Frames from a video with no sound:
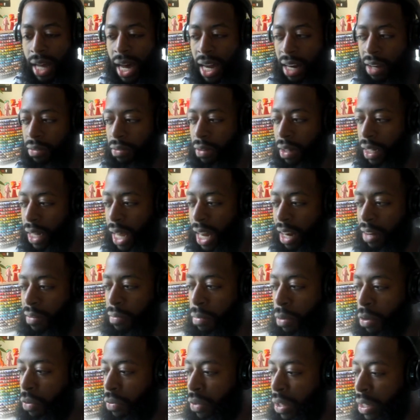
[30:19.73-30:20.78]
A lot of
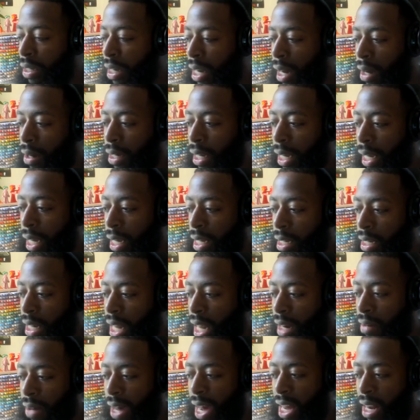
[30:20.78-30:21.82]
movies nowadays, a
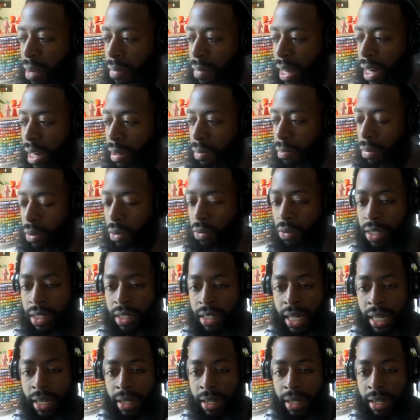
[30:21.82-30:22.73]
lot of animated movies,